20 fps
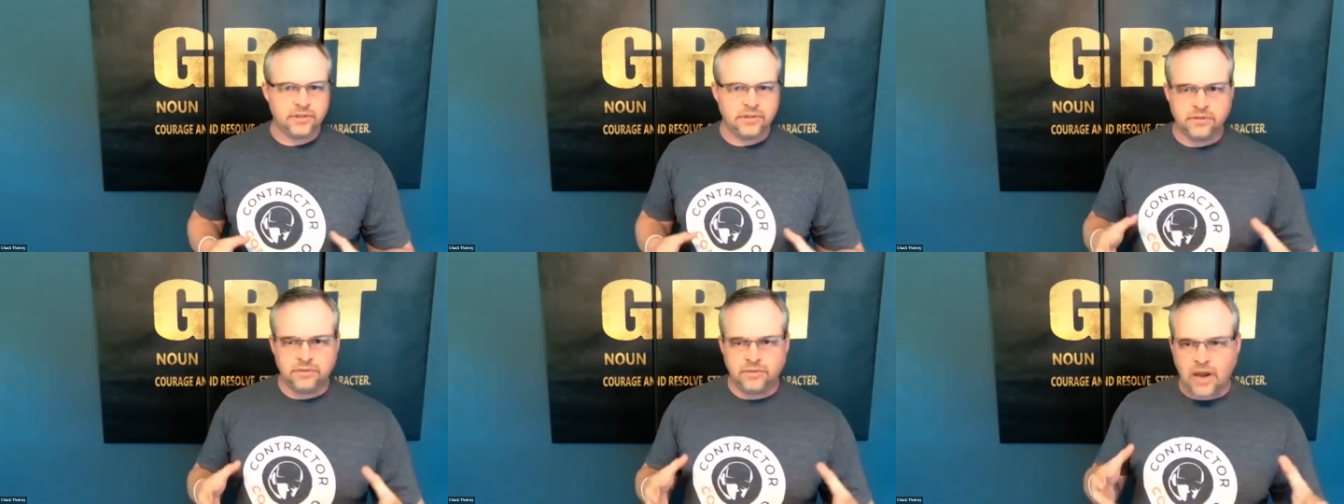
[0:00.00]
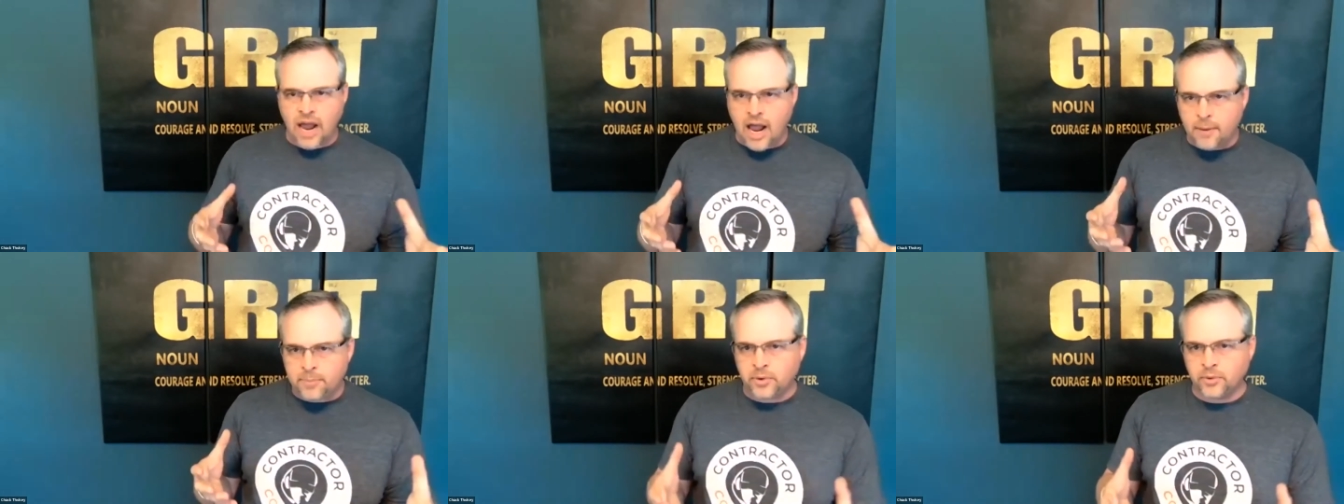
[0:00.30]

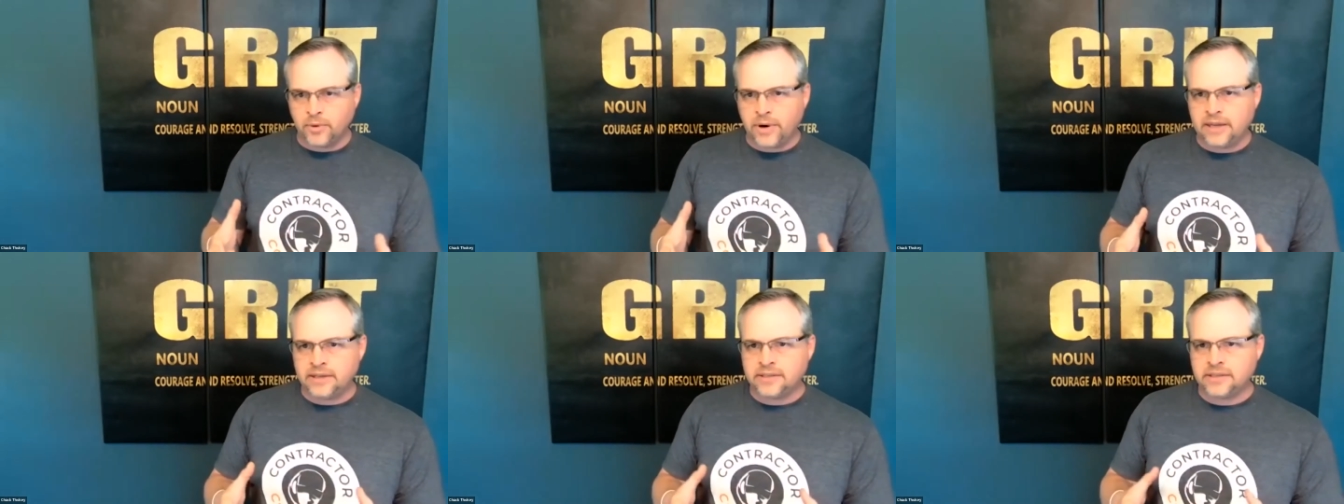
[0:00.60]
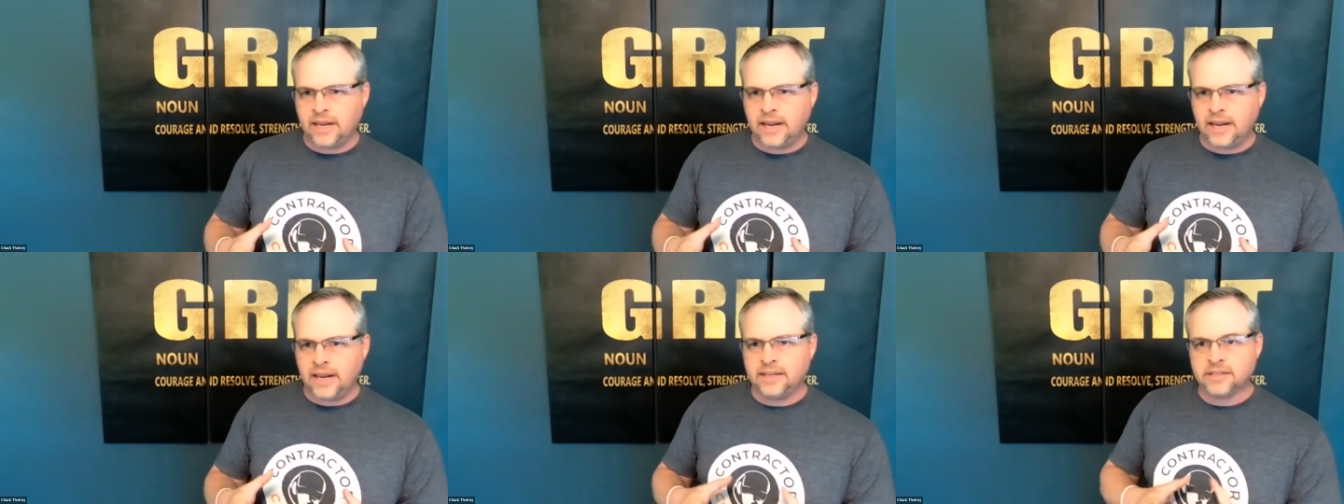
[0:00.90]

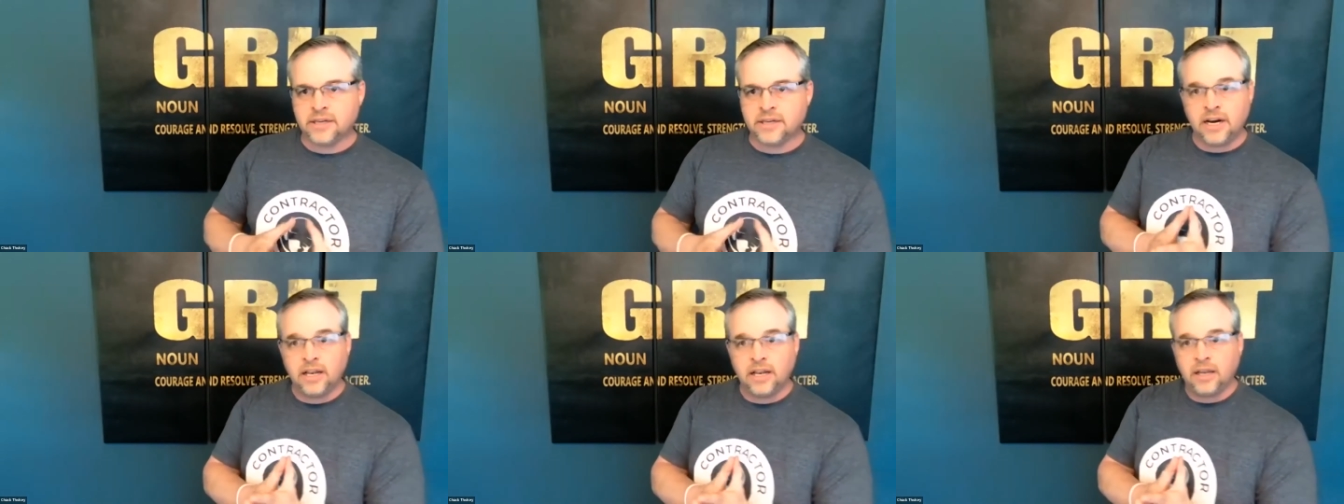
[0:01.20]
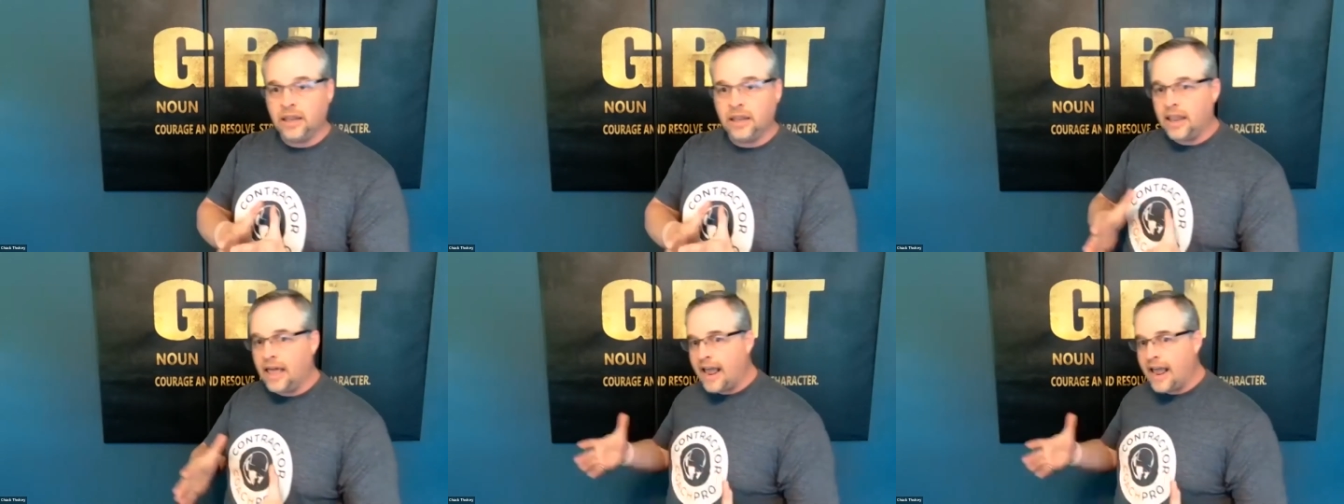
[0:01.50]
operates and it's going to
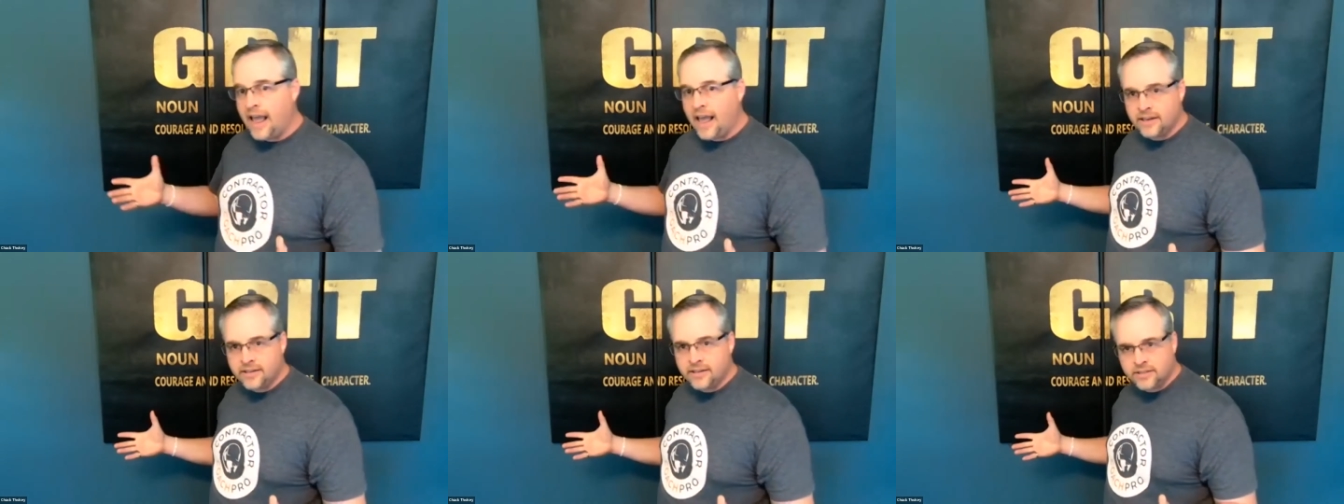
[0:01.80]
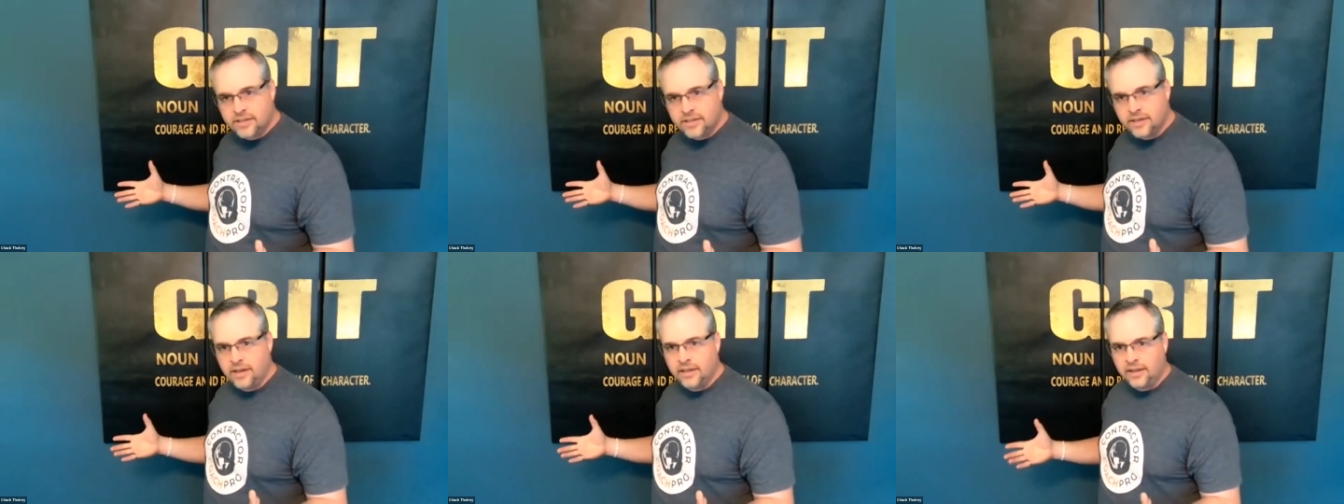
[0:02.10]

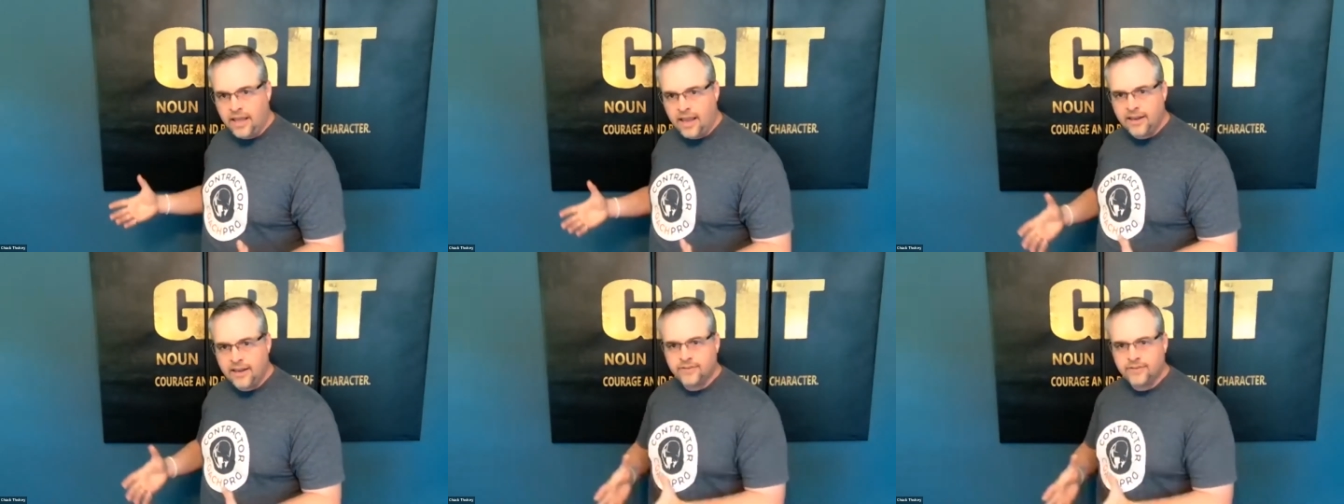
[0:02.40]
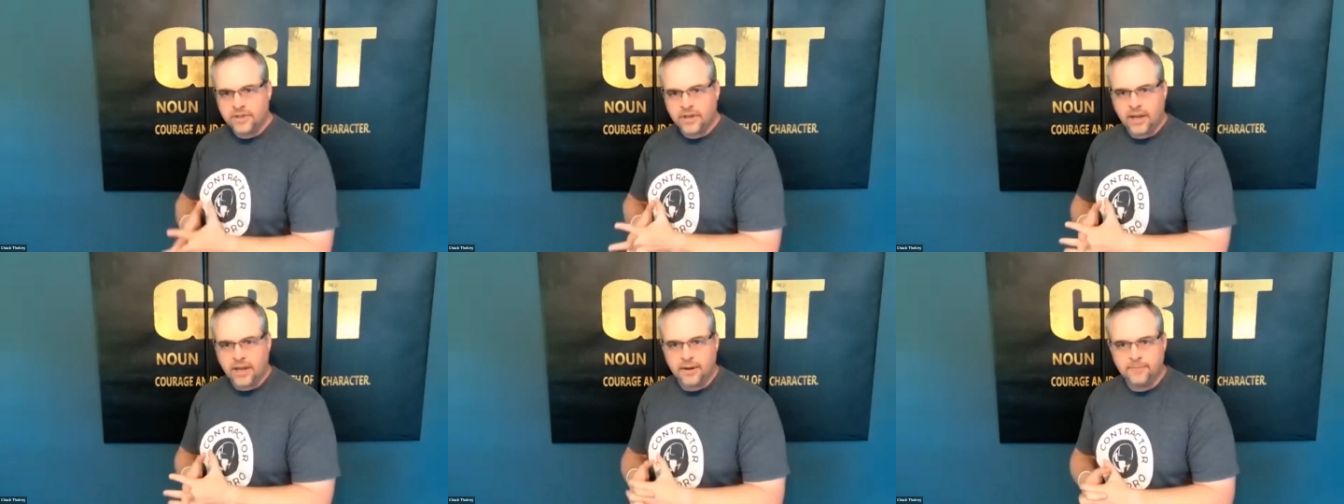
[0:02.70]
last a
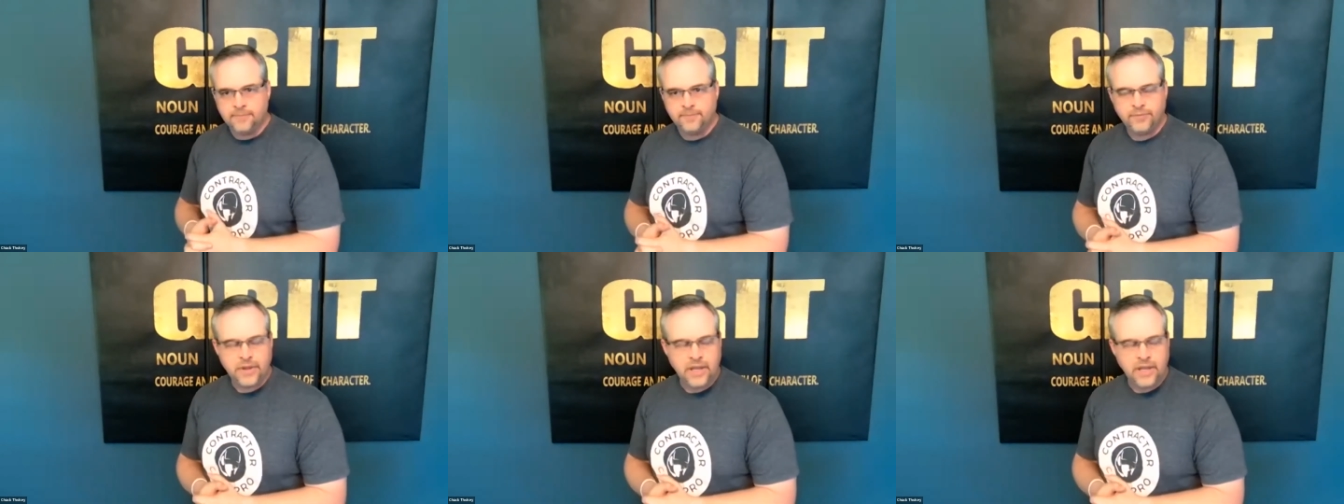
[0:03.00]
lifetime.